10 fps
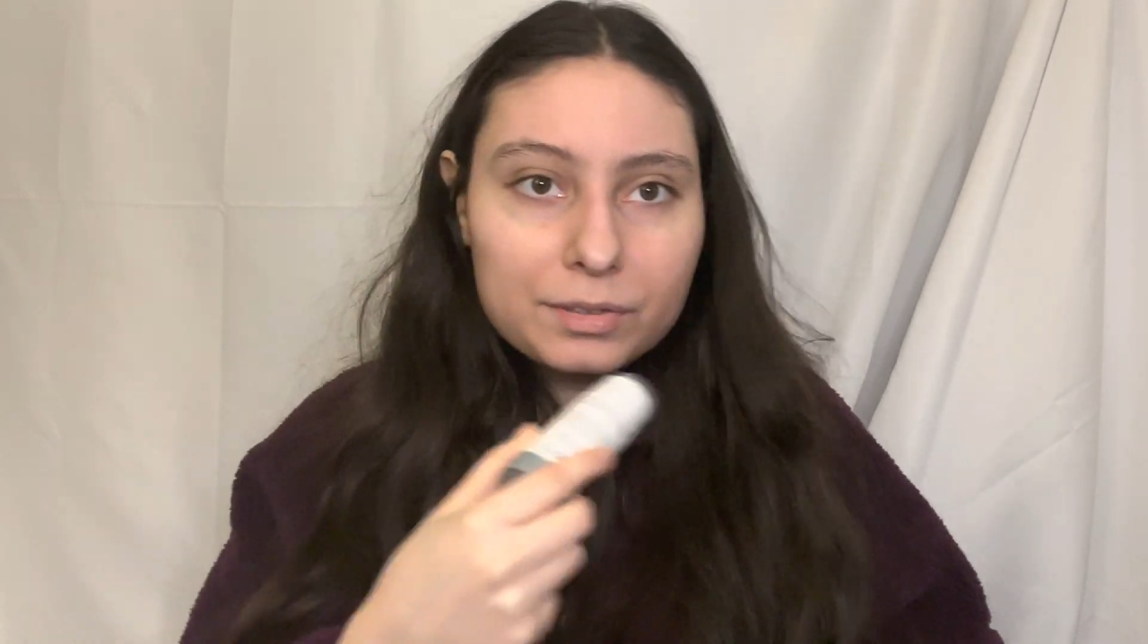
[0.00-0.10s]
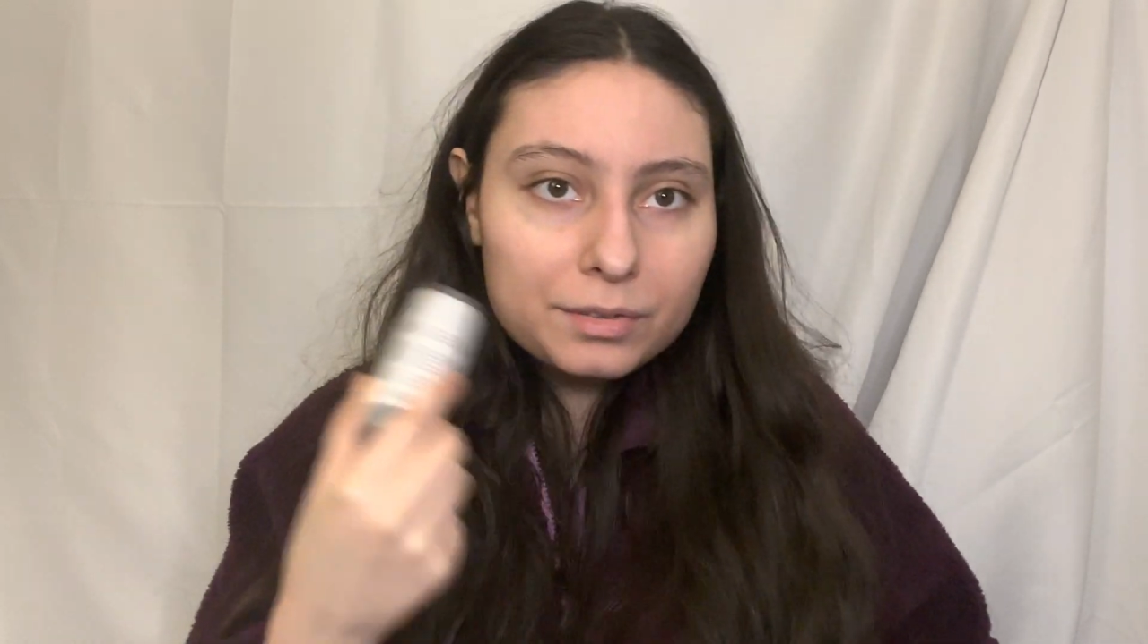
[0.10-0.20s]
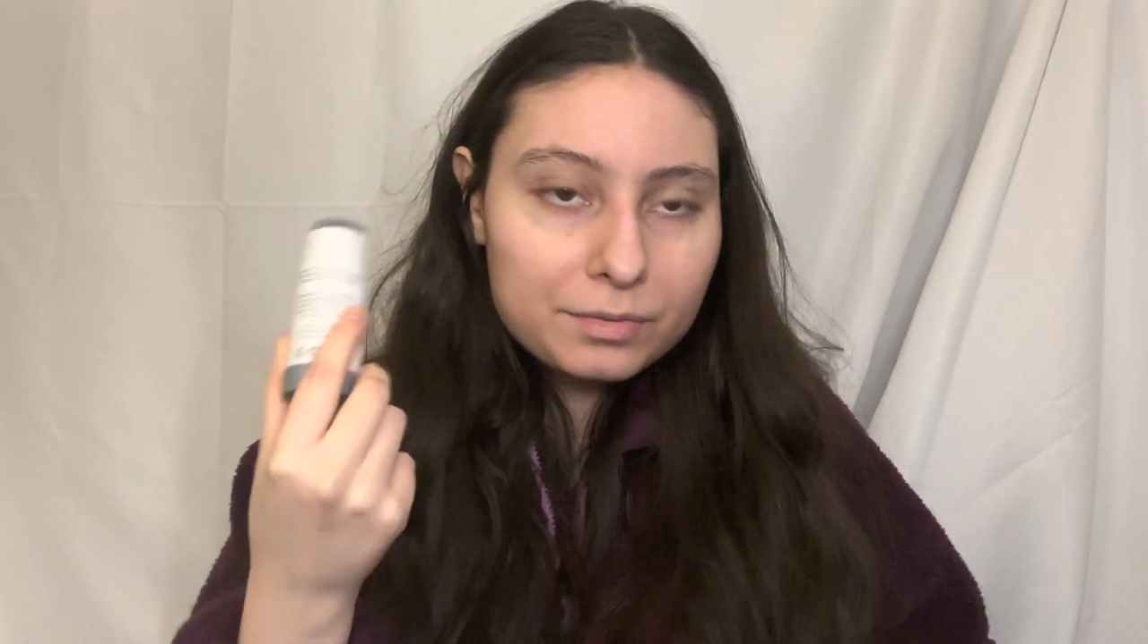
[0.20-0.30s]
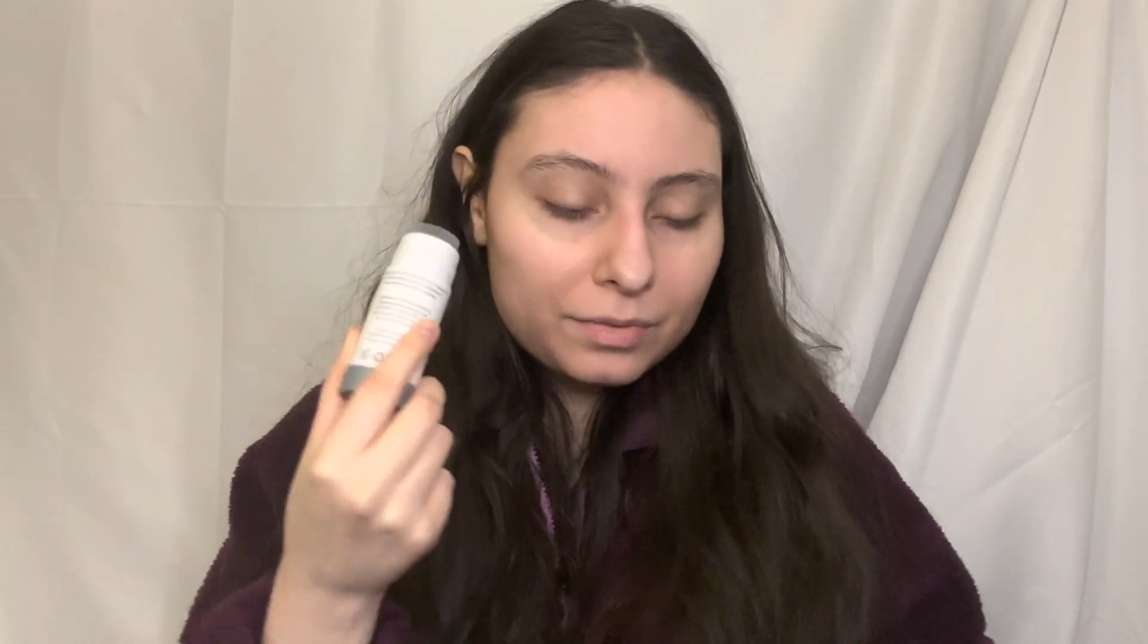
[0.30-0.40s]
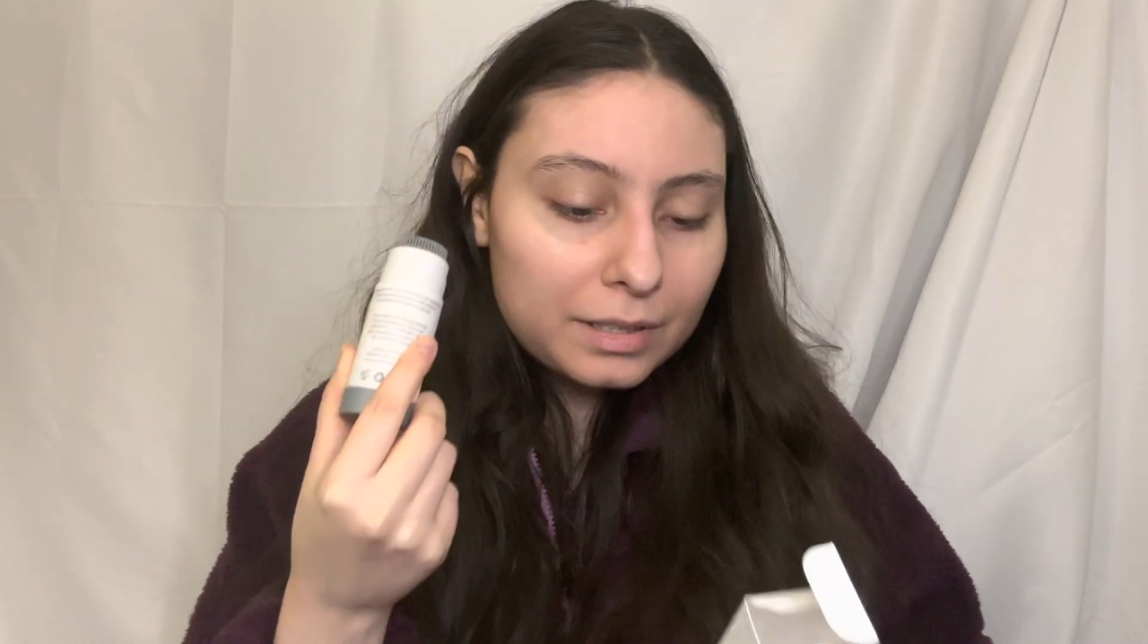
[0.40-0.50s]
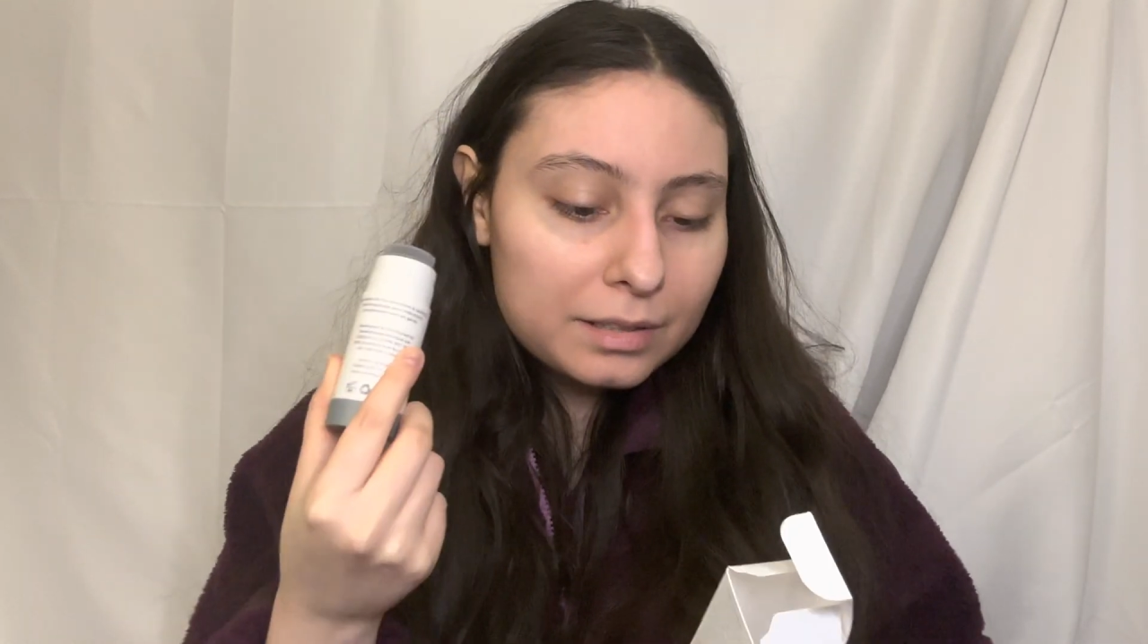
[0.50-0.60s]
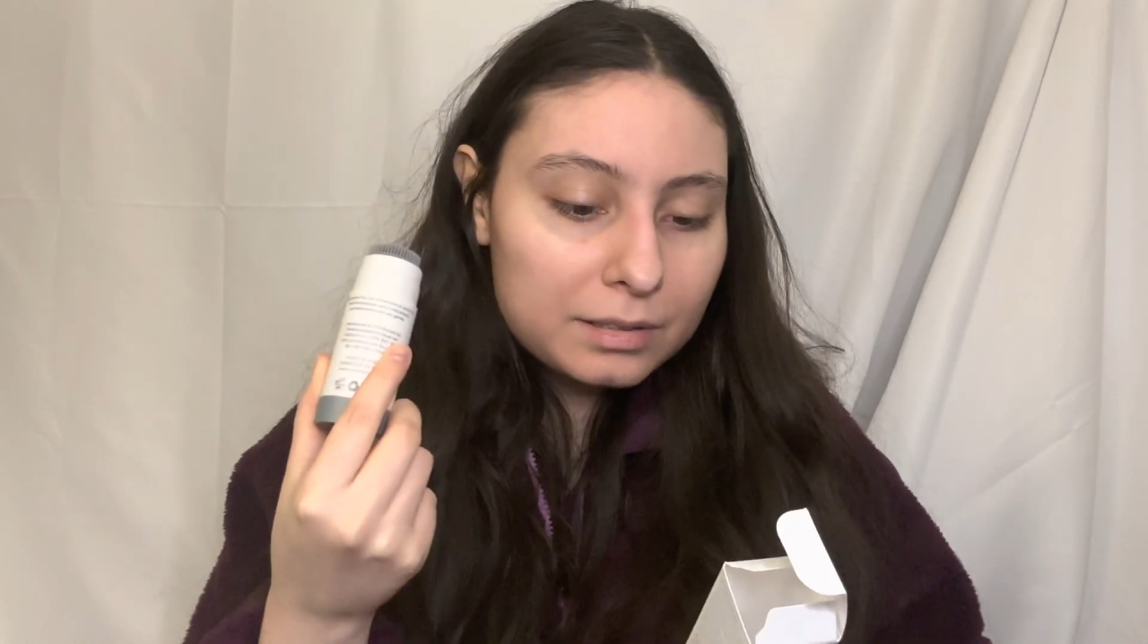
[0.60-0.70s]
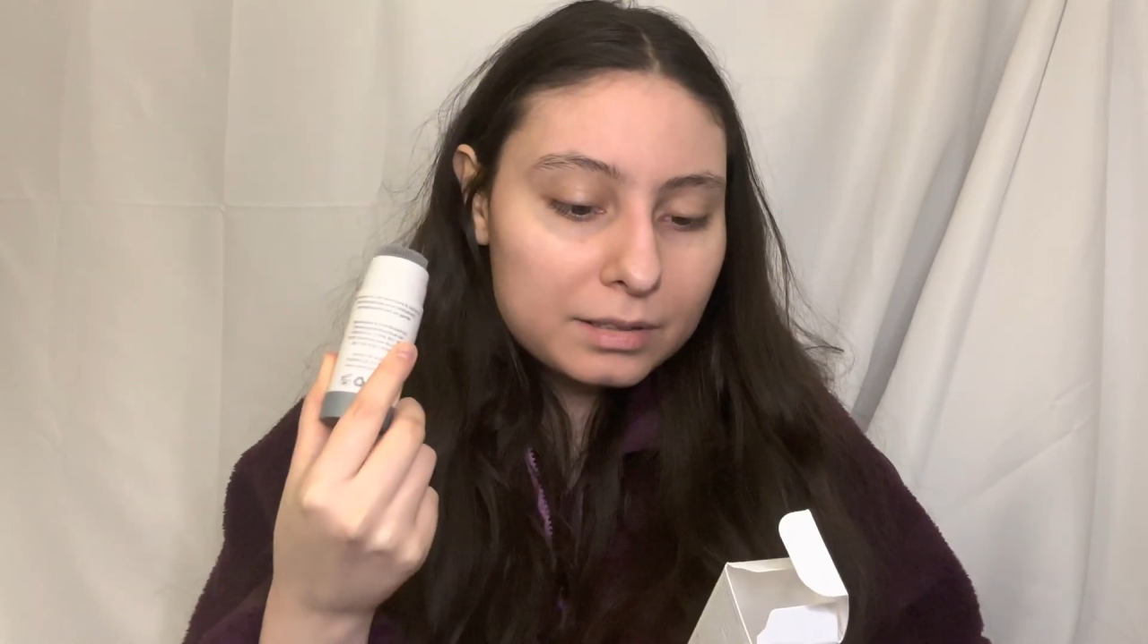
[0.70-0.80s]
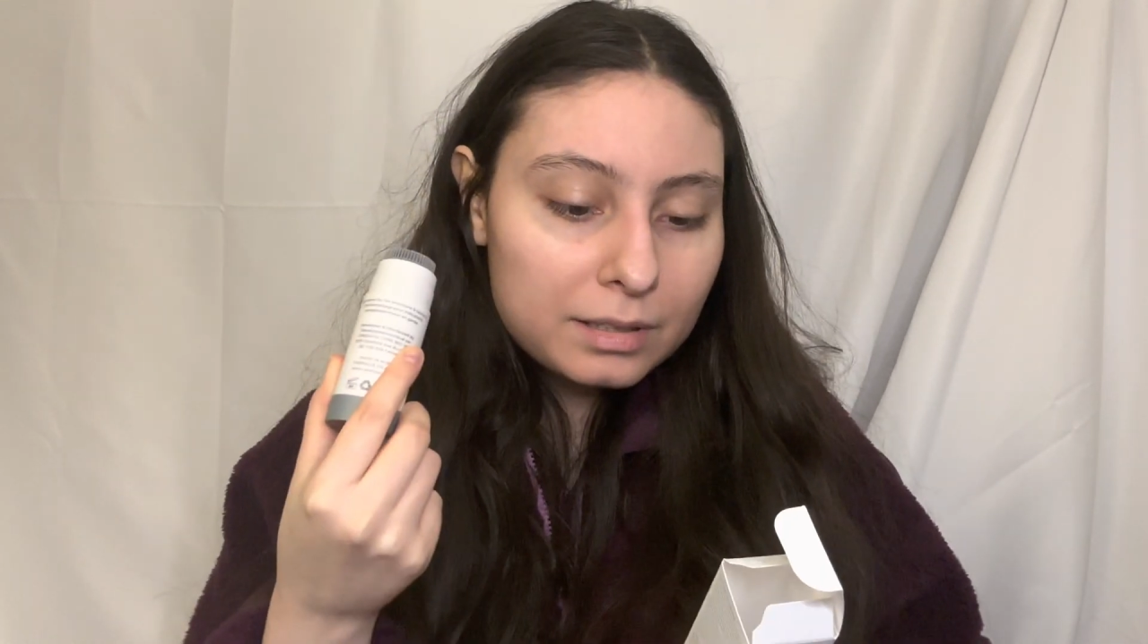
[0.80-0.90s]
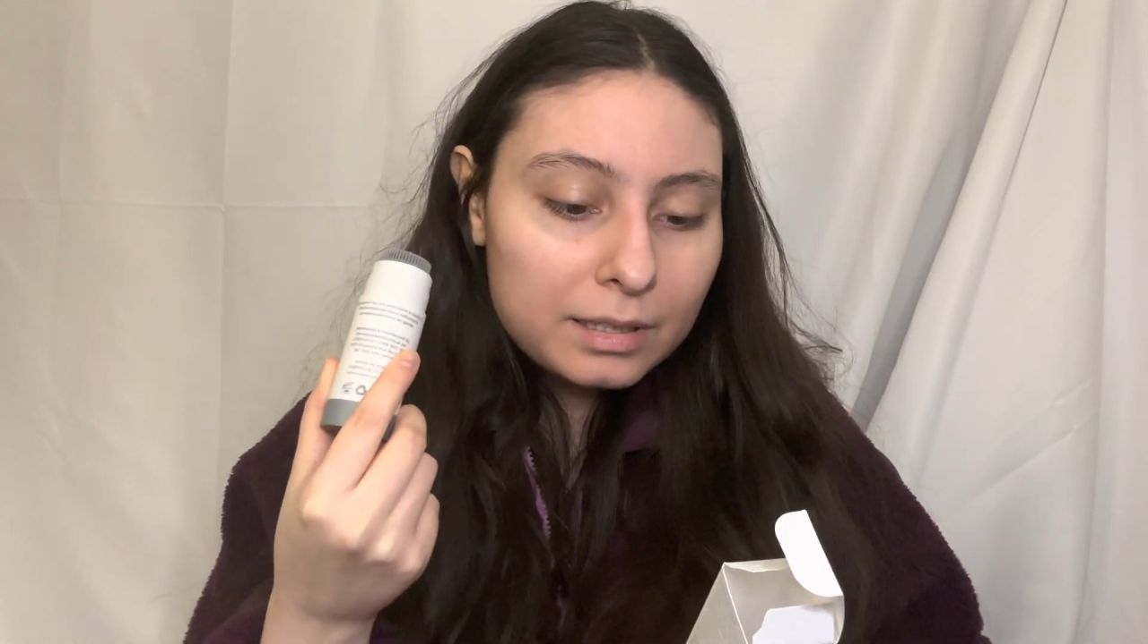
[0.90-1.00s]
your face